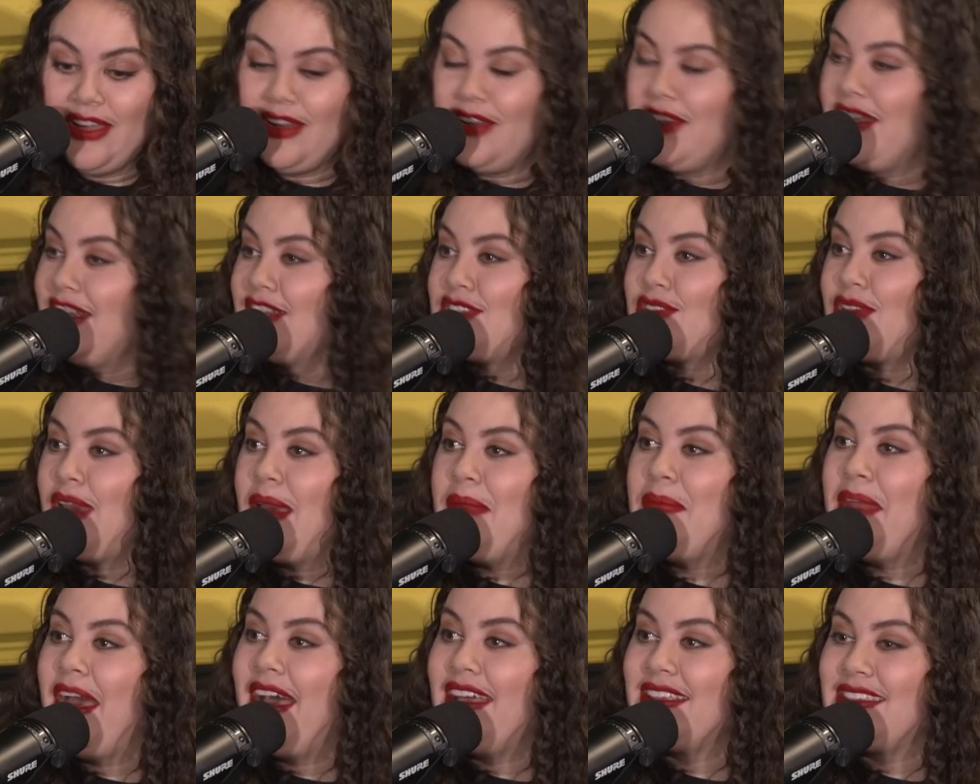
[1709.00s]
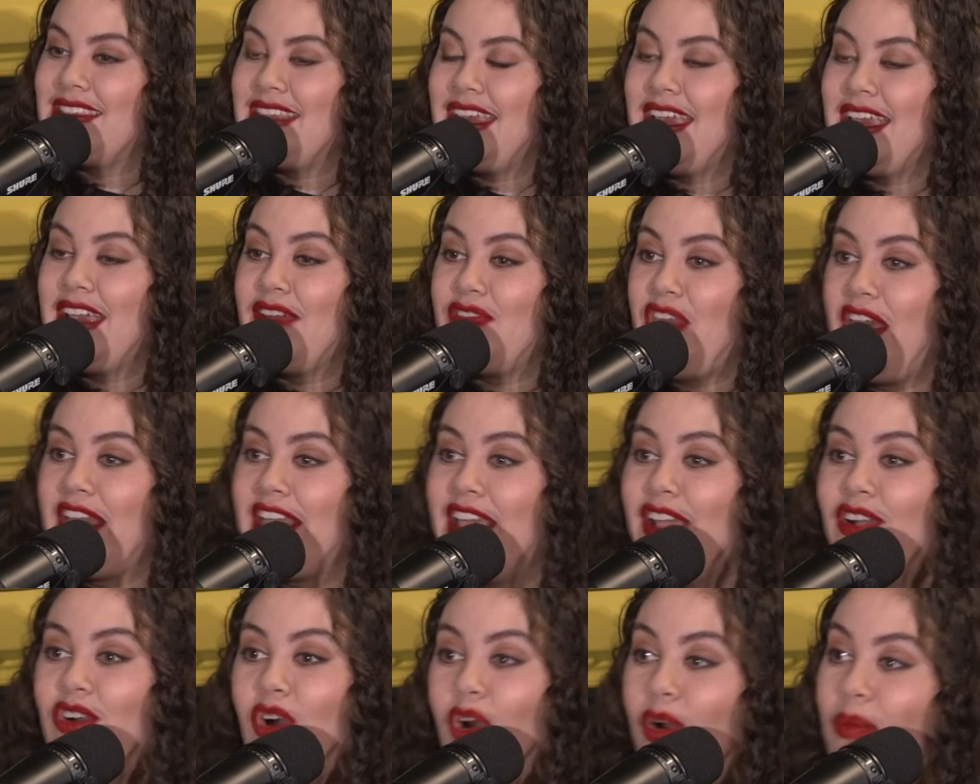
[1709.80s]
on Instagram now, seeing if they
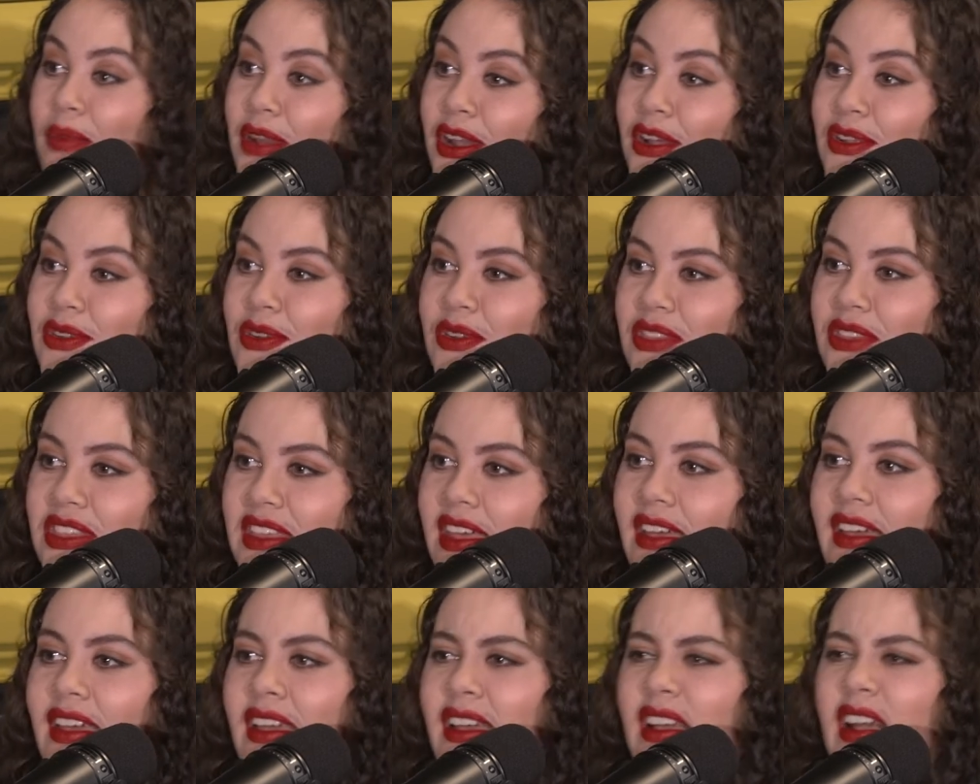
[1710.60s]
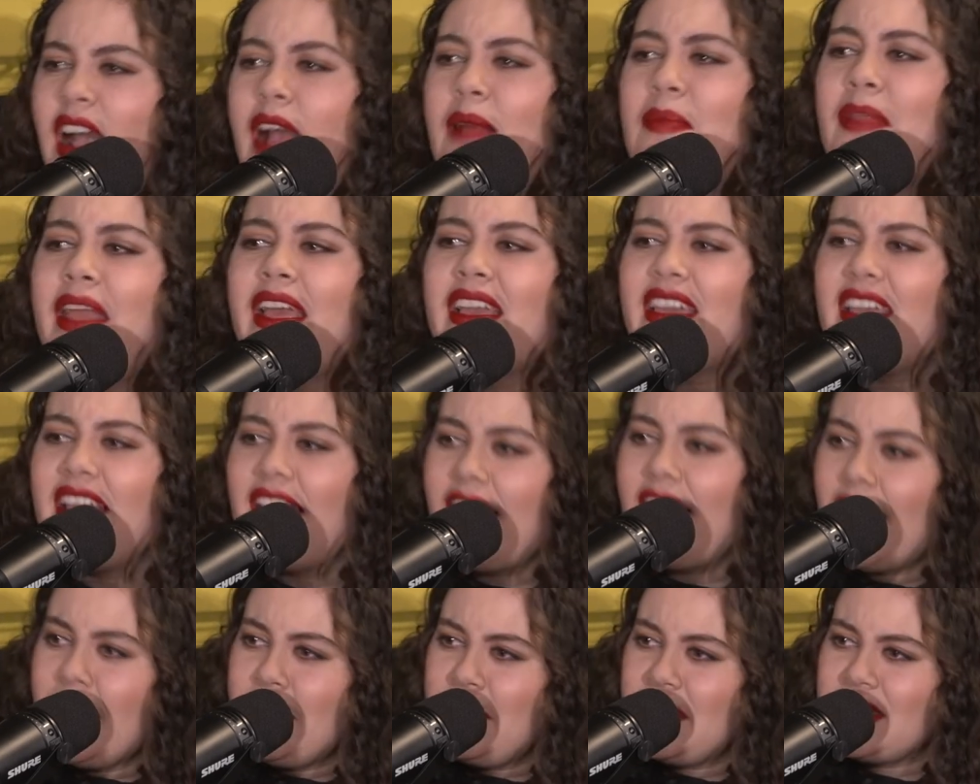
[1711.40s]
can comment on your thing. I'm like, can
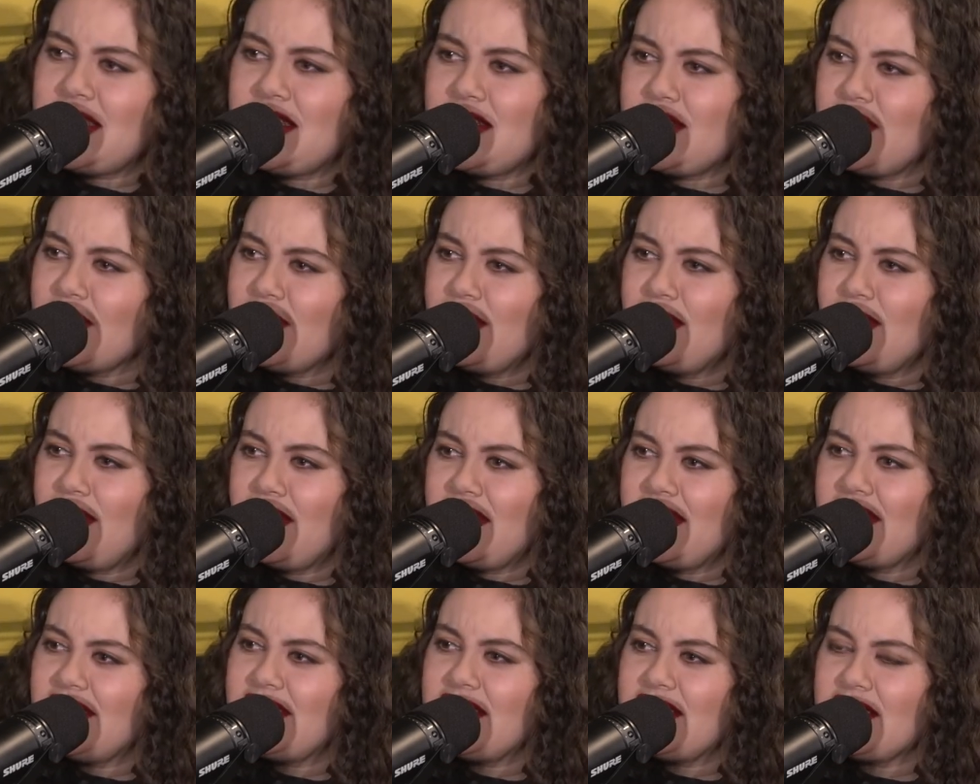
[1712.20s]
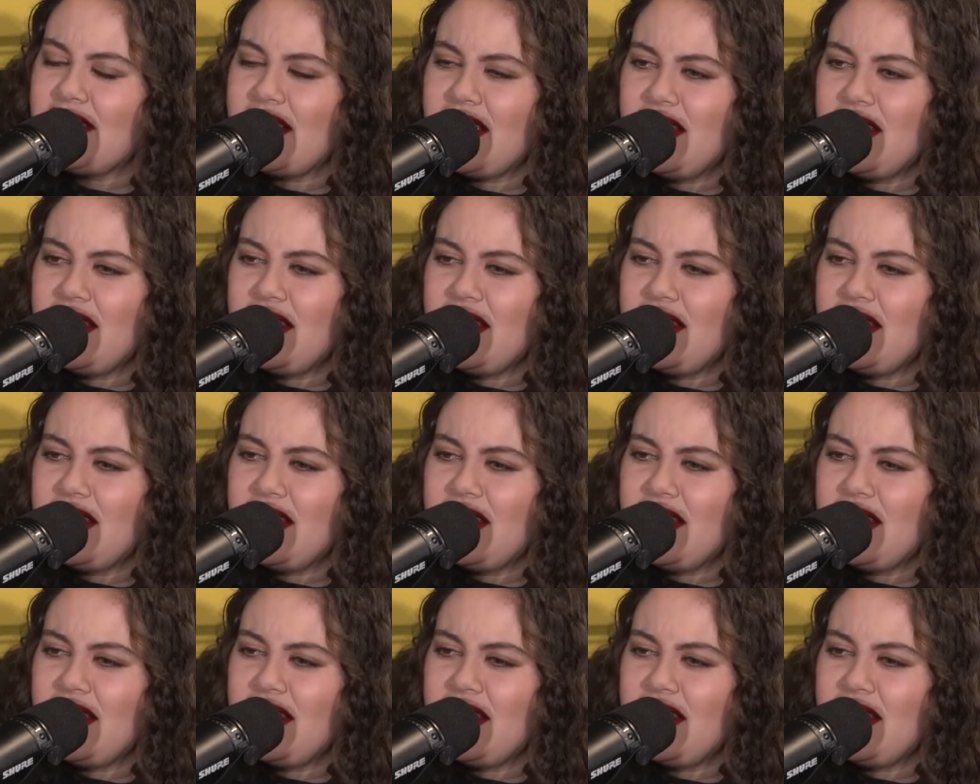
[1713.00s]
I message you on hey, Instagram?